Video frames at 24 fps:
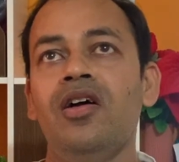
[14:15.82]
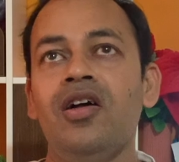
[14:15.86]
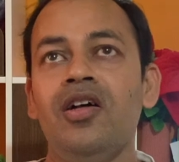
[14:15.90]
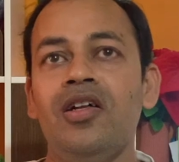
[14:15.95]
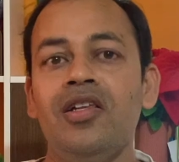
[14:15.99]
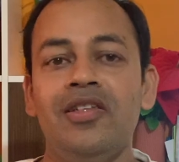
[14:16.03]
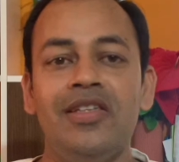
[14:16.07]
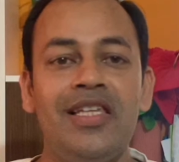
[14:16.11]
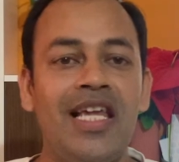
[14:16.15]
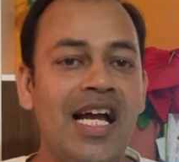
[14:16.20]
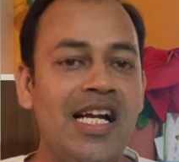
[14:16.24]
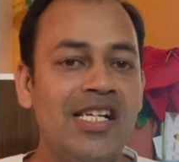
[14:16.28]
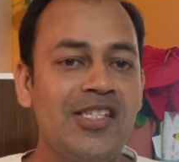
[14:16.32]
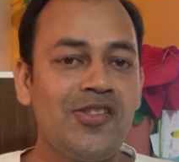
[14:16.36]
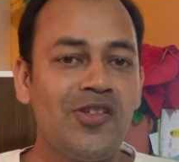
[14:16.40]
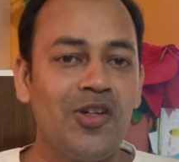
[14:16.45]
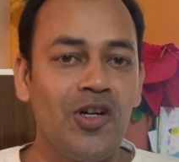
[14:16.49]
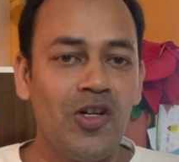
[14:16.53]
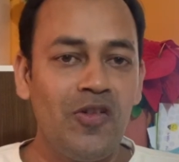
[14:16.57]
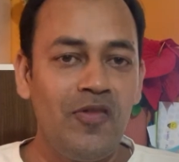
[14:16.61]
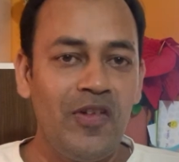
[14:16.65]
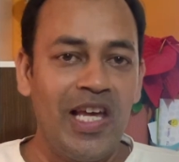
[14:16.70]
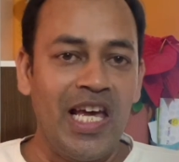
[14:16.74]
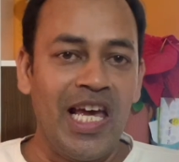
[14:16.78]
That's
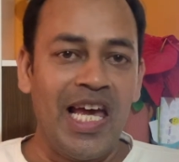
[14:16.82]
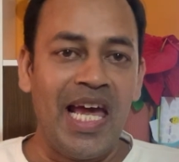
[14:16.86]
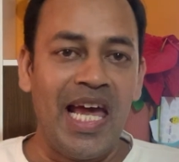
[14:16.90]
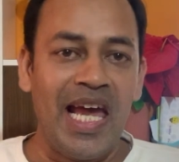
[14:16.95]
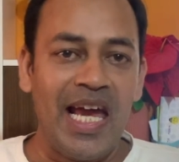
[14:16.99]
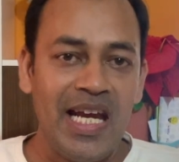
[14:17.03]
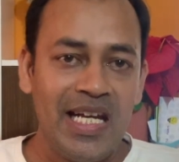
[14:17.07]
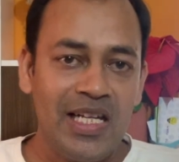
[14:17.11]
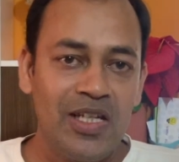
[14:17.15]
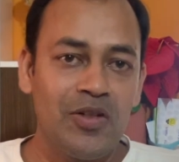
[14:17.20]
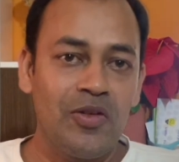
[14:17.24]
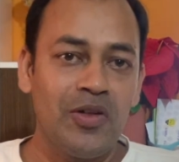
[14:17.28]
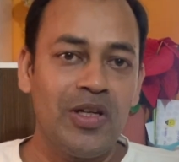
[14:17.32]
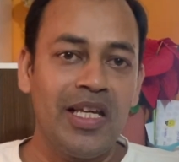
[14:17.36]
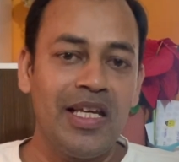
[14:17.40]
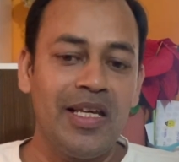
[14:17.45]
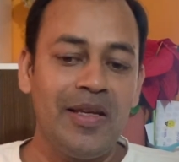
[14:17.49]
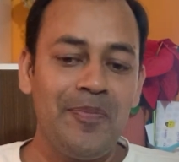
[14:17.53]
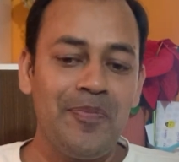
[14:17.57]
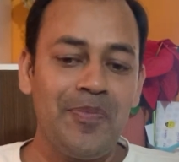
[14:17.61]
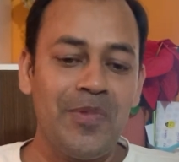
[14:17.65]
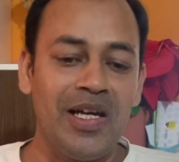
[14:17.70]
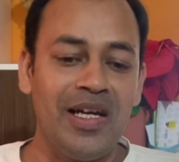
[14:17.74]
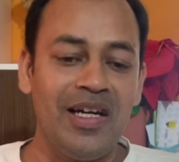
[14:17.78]
all we had
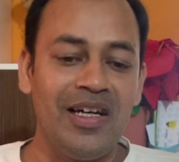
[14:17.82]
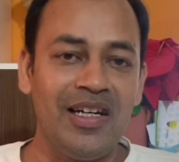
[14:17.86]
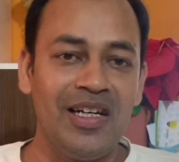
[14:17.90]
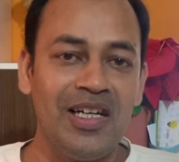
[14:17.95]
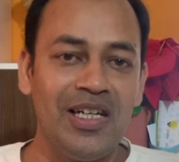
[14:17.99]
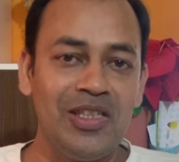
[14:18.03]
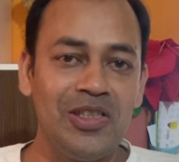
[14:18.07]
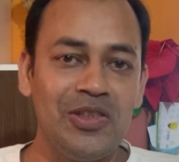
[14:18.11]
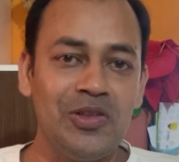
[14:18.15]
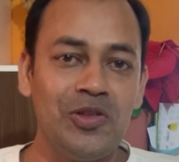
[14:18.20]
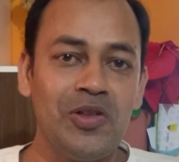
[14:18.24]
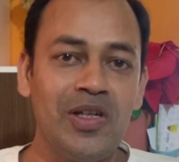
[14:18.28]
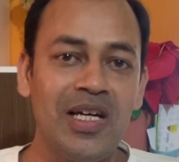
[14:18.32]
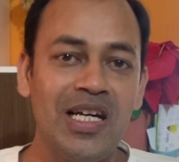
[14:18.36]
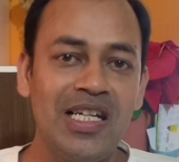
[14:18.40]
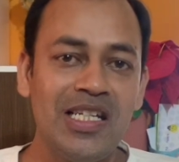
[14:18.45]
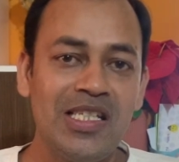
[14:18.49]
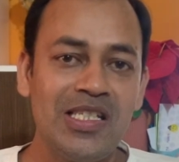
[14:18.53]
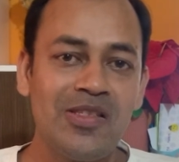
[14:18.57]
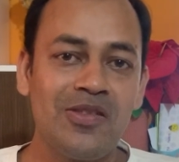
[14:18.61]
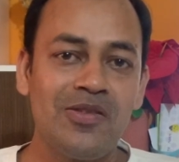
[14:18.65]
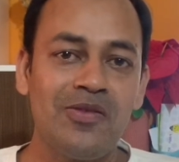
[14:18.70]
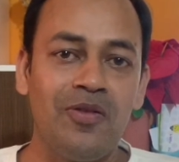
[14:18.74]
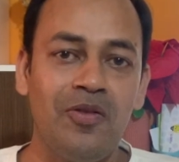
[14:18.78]
today. You
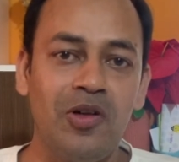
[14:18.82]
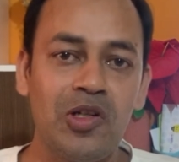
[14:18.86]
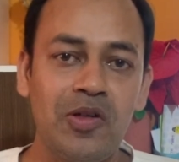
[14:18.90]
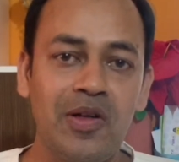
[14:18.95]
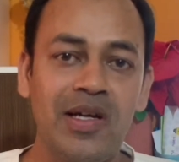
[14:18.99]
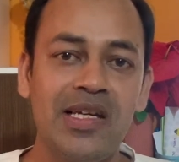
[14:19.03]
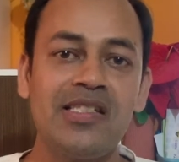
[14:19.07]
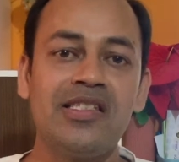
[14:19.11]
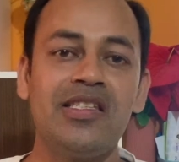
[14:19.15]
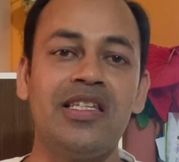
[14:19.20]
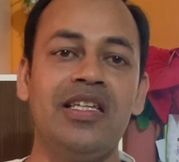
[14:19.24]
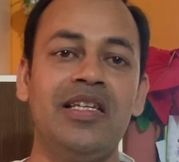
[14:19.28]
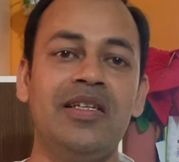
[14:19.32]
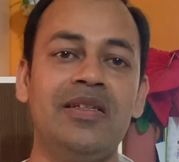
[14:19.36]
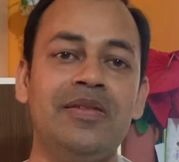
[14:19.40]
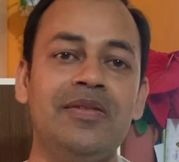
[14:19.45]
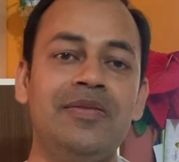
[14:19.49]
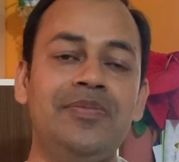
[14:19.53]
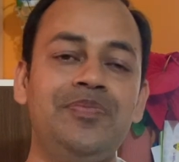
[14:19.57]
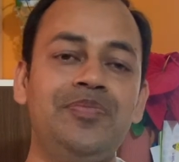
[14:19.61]
guys, what do you guys think?